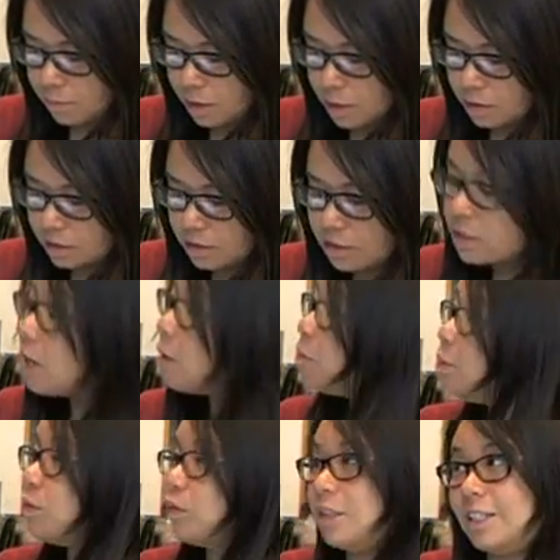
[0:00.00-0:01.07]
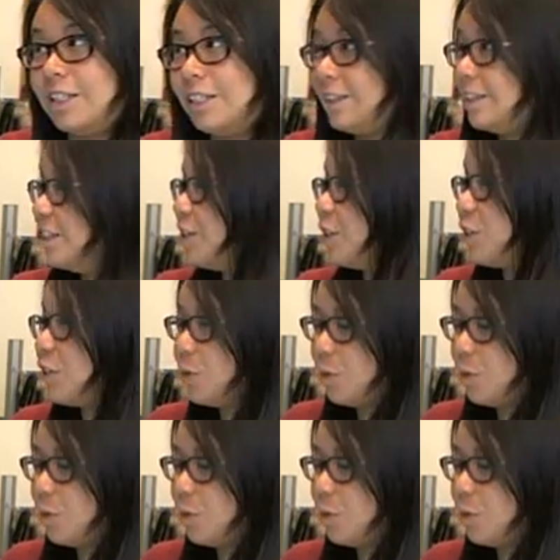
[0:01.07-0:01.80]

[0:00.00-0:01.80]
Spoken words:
It's completely new.